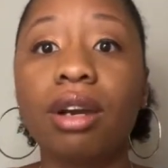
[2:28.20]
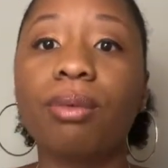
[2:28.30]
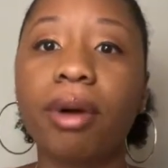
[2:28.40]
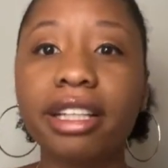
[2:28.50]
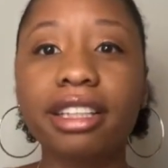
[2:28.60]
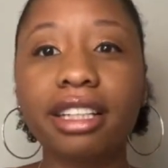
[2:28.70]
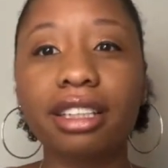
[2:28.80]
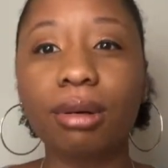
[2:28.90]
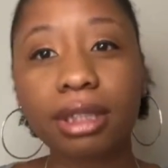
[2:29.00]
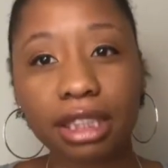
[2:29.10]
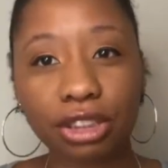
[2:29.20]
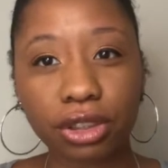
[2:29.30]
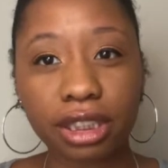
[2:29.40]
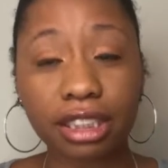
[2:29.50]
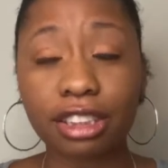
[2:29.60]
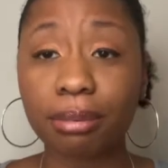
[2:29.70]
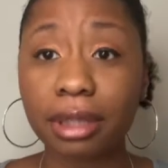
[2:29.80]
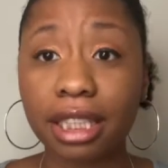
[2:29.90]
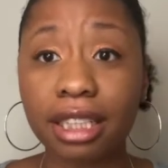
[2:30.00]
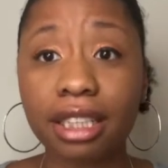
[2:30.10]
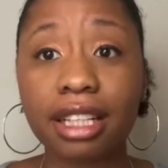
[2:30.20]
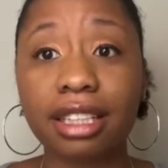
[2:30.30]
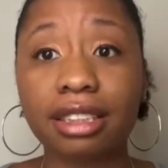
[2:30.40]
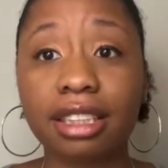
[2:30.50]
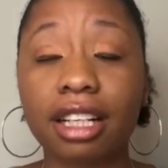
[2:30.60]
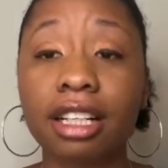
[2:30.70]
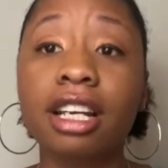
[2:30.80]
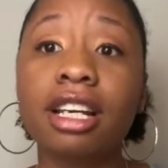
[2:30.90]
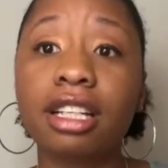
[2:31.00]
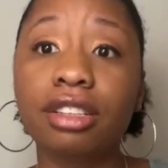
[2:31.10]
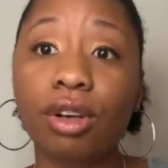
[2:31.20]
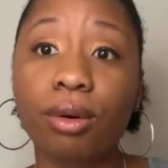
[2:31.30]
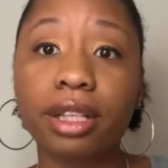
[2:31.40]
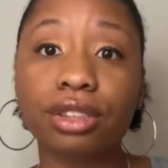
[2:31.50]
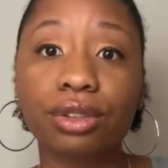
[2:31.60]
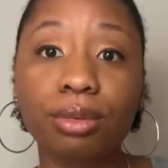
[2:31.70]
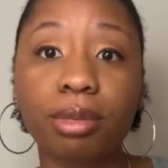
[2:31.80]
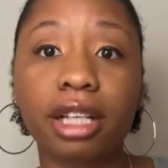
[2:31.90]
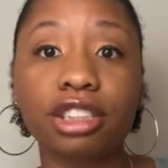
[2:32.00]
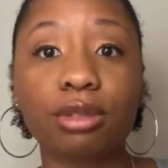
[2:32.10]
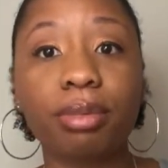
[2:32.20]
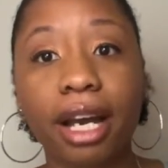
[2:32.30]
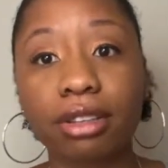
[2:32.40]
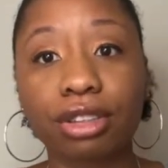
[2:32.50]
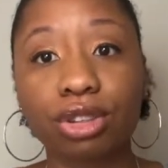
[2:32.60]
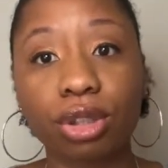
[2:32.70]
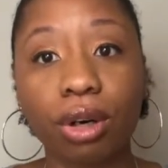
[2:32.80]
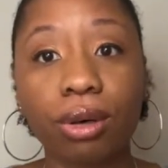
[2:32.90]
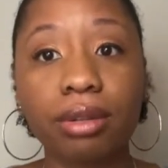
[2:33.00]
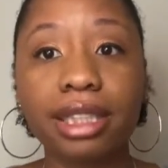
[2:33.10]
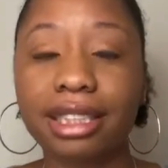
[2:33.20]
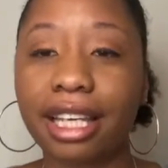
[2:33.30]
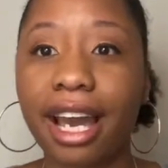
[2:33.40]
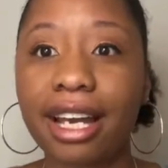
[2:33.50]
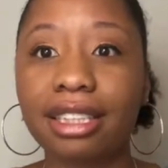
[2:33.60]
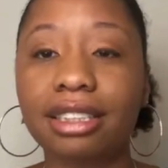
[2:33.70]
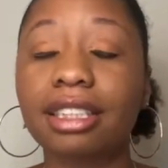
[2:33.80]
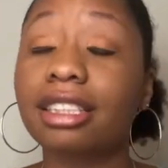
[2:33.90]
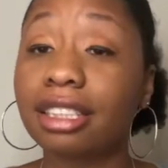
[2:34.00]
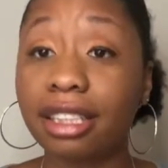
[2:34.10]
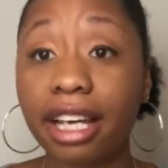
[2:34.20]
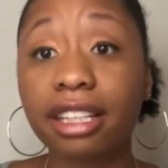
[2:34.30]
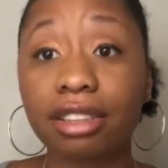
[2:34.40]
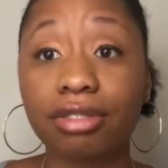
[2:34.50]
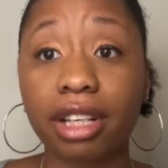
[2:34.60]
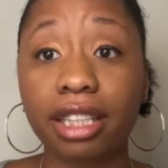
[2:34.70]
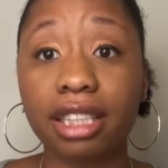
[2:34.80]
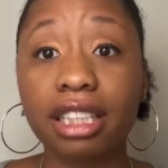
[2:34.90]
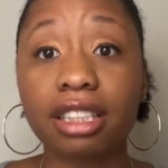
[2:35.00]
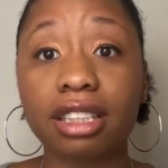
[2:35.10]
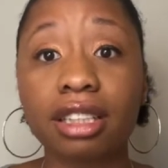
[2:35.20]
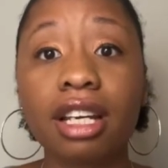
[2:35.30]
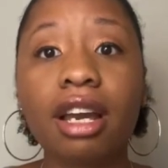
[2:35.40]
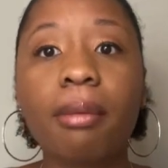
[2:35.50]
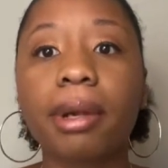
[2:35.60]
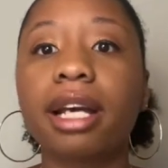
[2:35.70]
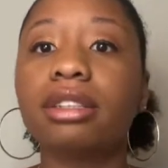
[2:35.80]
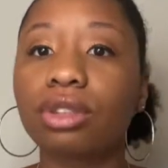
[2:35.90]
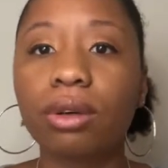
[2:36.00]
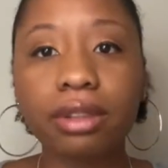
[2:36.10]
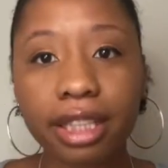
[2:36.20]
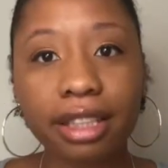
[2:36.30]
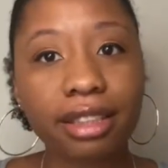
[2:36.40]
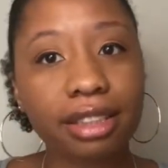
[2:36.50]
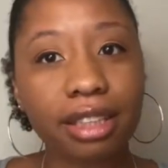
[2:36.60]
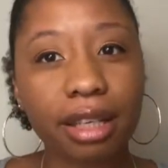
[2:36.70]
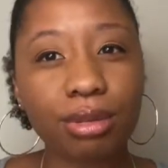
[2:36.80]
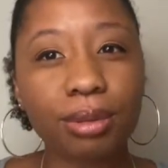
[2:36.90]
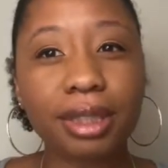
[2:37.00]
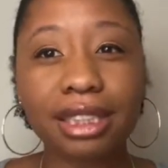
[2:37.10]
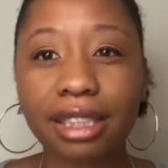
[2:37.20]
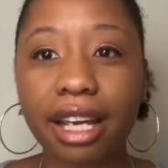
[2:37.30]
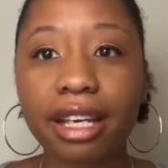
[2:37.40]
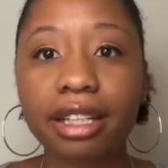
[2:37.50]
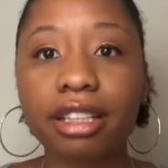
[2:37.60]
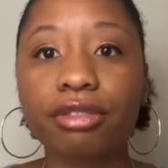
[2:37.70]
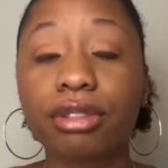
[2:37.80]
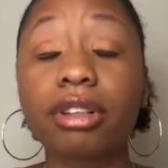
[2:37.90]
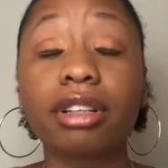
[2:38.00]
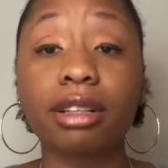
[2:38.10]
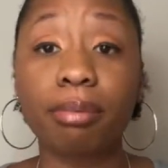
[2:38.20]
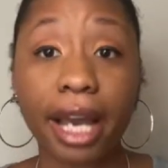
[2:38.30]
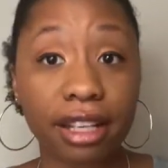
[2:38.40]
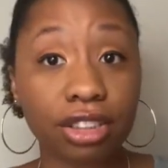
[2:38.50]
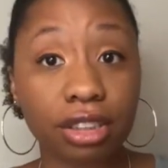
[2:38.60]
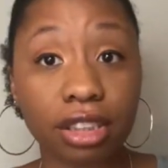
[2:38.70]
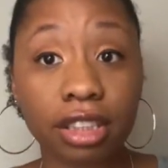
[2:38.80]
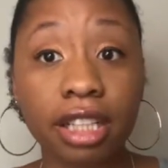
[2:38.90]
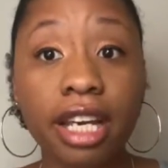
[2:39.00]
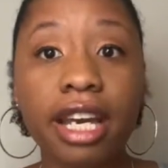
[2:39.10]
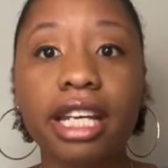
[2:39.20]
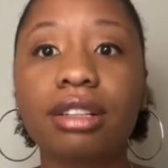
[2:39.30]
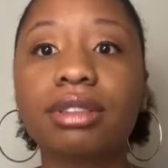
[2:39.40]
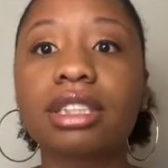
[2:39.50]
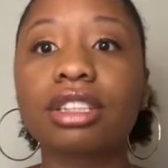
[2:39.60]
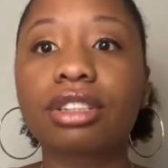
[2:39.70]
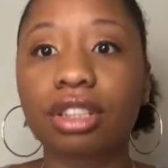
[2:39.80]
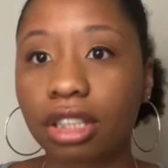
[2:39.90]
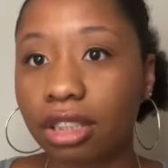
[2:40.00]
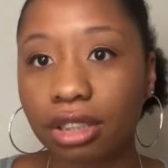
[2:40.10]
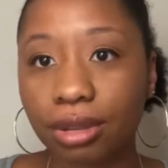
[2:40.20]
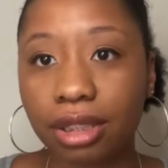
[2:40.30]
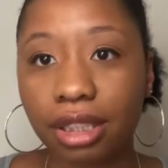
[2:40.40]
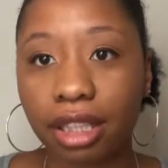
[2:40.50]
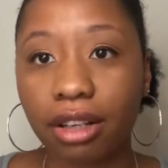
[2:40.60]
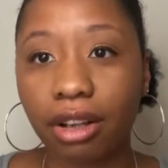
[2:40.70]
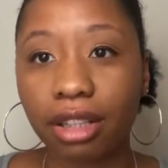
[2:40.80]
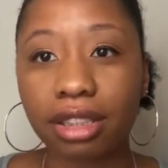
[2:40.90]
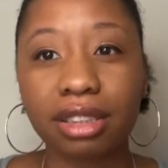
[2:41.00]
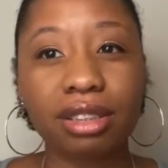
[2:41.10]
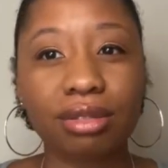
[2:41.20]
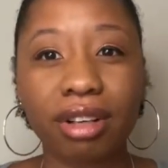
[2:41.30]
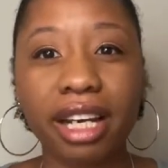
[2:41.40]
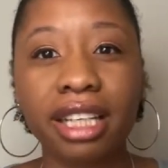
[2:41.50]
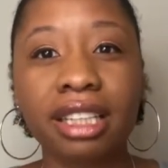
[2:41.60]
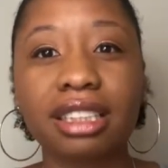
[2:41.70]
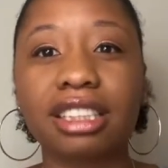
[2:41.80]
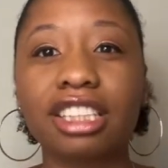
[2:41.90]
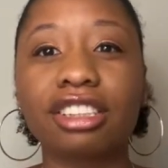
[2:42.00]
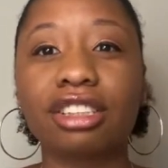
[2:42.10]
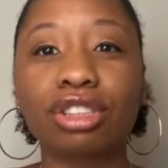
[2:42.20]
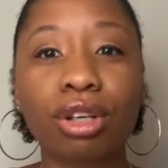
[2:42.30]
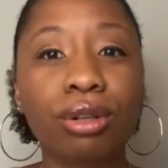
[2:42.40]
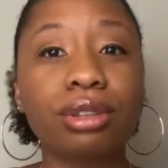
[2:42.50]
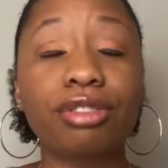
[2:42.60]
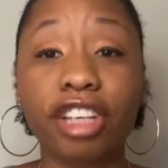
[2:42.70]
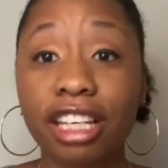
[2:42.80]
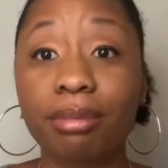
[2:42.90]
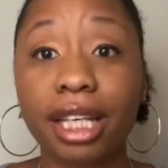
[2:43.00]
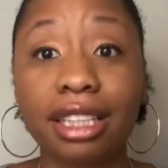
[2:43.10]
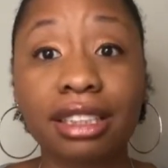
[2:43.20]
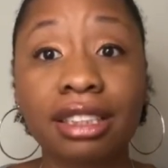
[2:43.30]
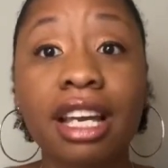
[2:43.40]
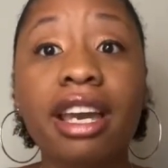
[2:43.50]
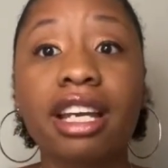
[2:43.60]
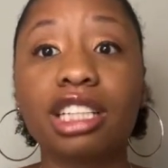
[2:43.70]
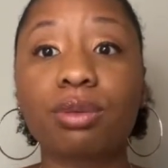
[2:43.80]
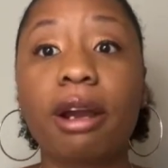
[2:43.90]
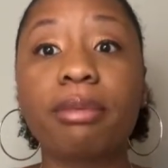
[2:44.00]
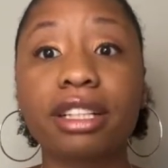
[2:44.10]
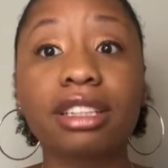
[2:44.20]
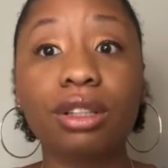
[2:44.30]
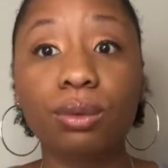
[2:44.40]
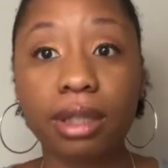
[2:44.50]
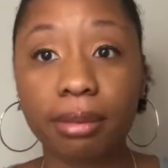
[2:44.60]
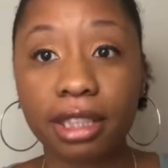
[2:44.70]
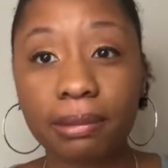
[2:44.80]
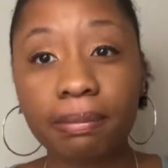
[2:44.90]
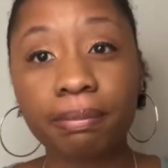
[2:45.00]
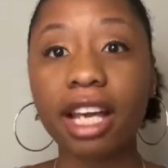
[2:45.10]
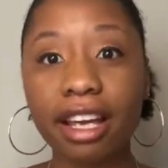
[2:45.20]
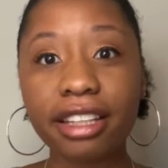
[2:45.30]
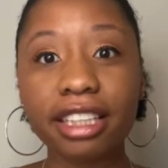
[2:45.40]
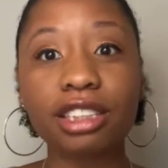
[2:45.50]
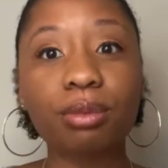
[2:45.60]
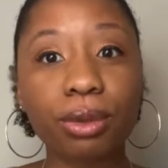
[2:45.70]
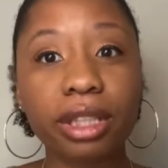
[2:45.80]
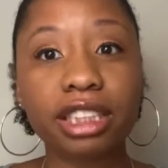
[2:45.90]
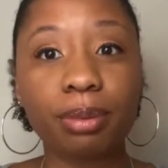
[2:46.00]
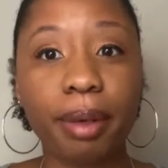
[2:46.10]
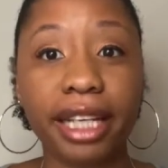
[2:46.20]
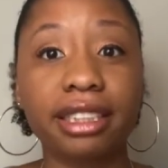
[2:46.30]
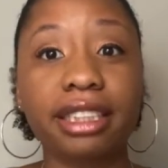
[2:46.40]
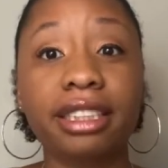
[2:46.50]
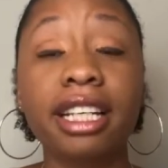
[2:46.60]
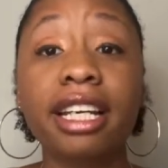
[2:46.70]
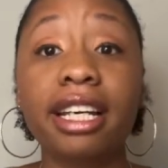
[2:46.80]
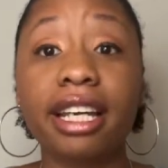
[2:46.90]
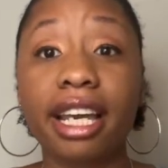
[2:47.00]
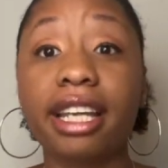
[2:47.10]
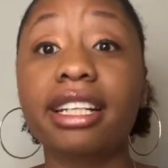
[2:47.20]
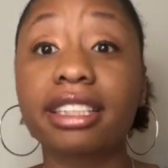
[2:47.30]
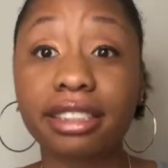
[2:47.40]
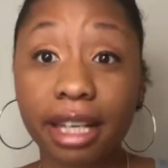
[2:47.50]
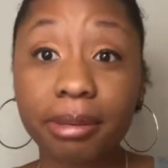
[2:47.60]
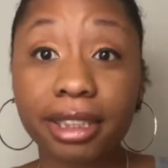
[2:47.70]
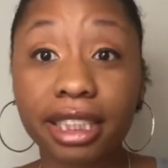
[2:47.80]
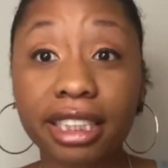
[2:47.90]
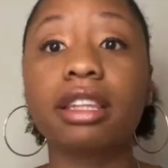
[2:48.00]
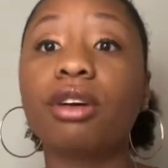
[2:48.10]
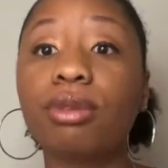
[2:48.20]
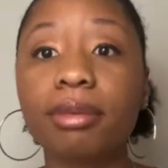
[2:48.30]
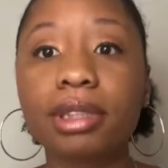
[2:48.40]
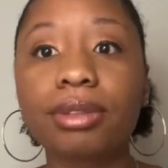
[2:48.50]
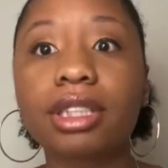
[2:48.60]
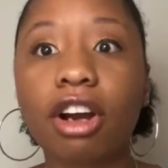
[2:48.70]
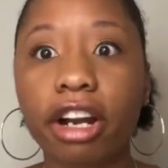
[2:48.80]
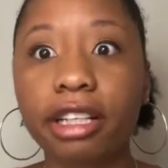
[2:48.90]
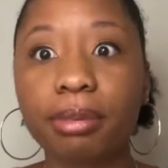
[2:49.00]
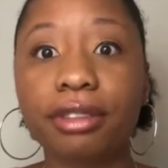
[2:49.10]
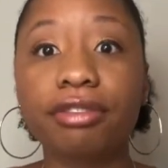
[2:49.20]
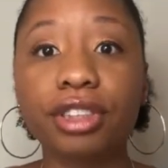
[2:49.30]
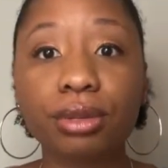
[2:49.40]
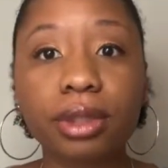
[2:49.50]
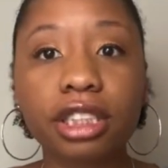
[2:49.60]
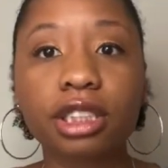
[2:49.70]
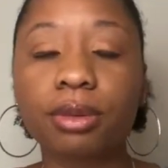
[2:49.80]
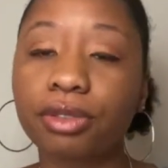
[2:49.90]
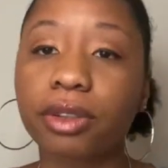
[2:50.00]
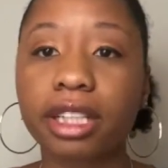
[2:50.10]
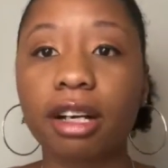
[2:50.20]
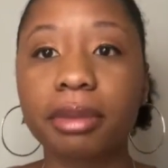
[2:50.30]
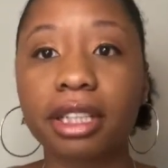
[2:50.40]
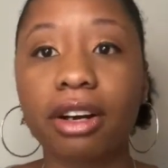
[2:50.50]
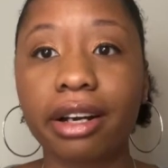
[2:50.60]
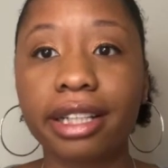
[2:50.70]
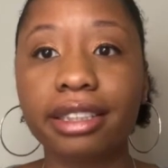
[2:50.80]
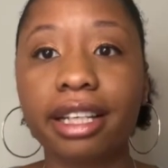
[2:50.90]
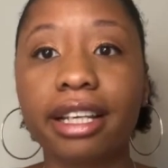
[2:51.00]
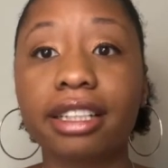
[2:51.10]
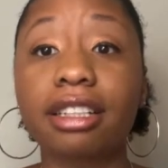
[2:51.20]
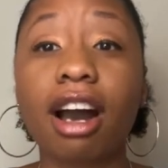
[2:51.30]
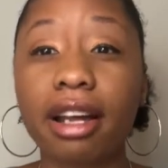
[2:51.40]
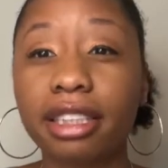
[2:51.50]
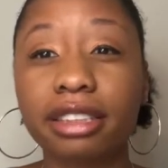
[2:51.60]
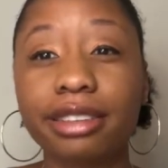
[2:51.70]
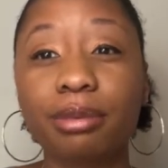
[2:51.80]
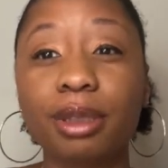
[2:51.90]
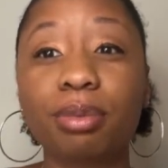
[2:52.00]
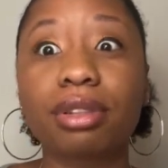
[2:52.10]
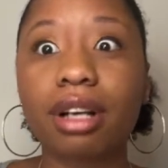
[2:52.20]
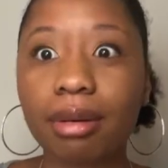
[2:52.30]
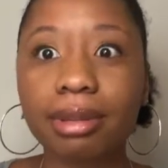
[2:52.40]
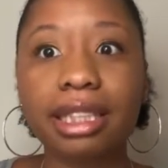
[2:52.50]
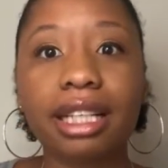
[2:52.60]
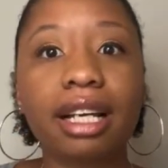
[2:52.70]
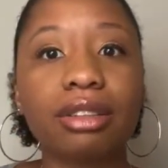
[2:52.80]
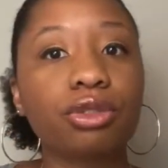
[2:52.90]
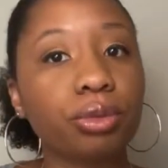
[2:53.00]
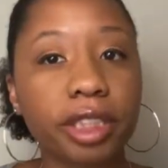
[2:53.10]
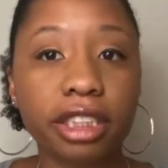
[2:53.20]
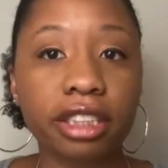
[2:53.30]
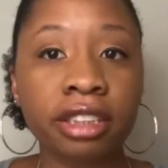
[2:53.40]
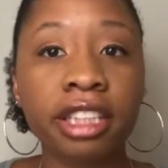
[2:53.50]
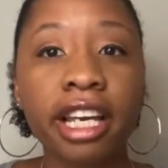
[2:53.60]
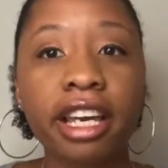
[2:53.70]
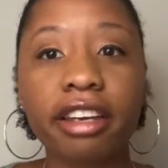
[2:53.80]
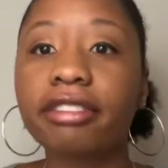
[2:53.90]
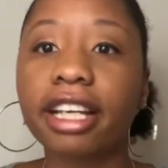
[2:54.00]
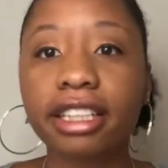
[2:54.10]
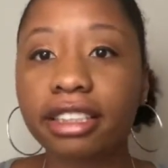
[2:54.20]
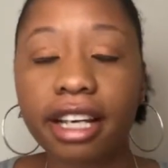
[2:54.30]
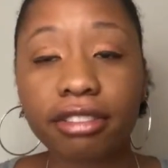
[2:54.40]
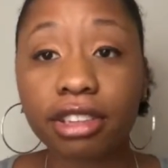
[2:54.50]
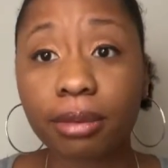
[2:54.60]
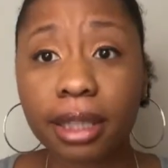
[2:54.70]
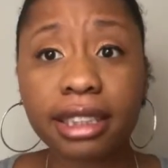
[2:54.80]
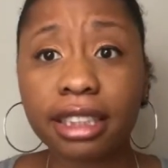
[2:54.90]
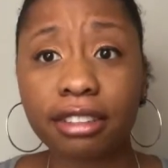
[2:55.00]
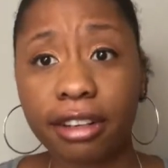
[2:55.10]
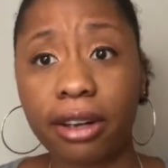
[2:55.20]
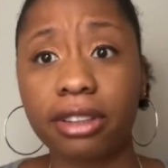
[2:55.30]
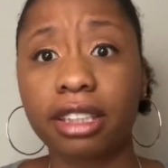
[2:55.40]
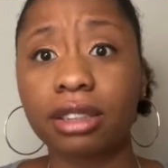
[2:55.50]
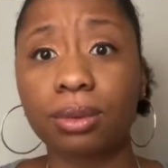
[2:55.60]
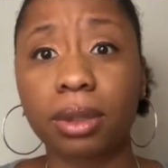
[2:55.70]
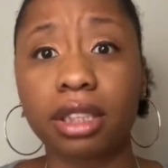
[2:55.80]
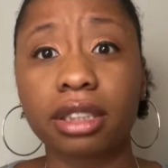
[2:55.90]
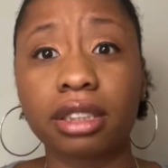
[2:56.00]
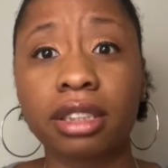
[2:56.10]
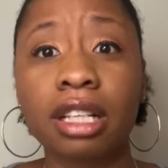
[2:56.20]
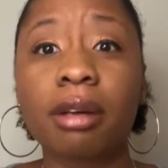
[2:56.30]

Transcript: One thing that was interesting to me is that knowing too much about the show is cast in a negative light here, but I don't think the same would be said if we were on The Bachelor and it was a girl who was saying all this, right? Since the show's fan base is primarily women, I think it's more expected and accepted that women would already be viewers before coming on, and it'd honestly be probably kind of weird if they didn't have some idea of how things worked.